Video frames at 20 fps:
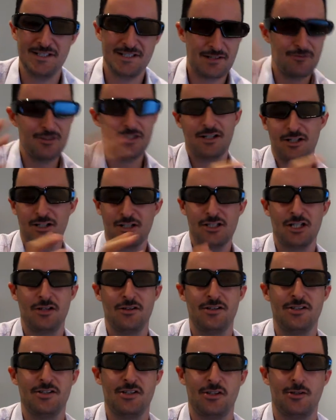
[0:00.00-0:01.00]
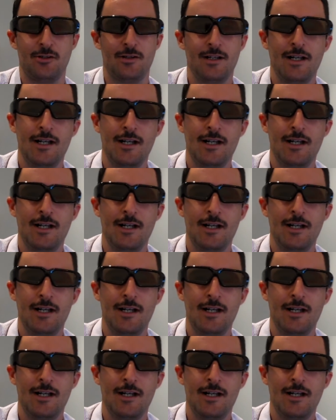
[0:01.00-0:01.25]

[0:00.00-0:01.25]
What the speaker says: I really got to show it to you.